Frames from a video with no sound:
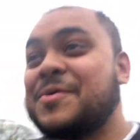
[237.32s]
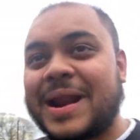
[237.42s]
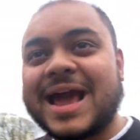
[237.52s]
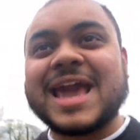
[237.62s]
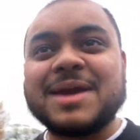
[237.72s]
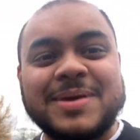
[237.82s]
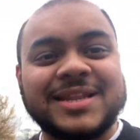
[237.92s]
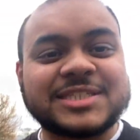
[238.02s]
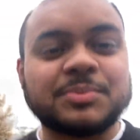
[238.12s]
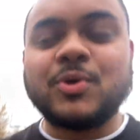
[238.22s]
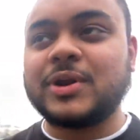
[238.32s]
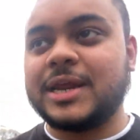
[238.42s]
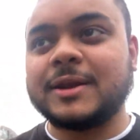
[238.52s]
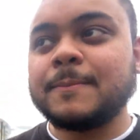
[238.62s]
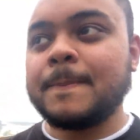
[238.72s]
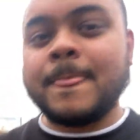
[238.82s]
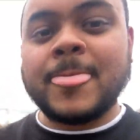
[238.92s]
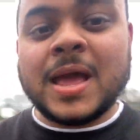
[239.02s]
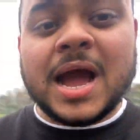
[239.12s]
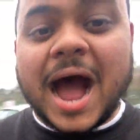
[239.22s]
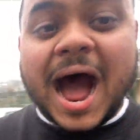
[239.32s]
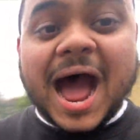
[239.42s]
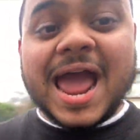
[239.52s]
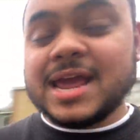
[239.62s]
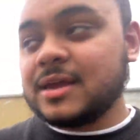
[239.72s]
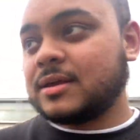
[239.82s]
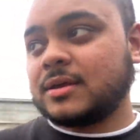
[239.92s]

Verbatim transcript: when I came in this morning, I